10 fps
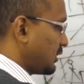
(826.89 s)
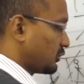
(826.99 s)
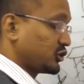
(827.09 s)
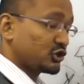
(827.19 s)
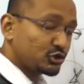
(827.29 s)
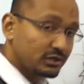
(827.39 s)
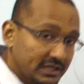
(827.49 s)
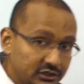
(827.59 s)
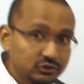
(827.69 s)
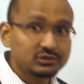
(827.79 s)
Or should
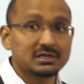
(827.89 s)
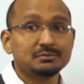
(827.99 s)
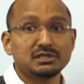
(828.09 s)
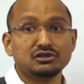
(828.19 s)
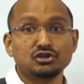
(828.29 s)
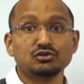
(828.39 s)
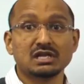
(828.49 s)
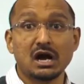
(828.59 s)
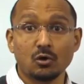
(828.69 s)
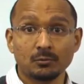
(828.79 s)
it do something new
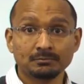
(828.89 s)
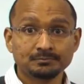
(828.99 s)
now?